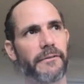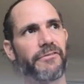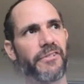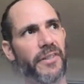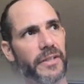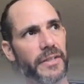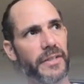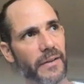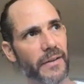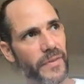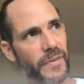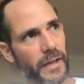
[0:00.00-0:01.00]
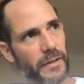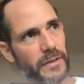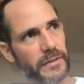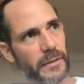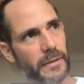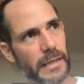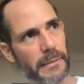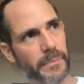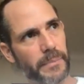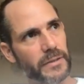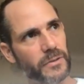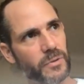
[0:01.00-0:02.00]
Further down there, there's a
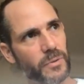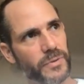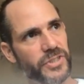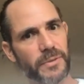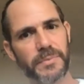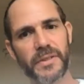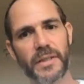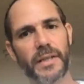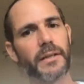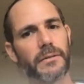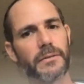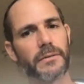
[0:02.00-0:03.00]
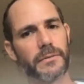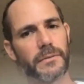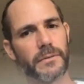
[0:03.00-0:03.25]
place called Gypsy Hill.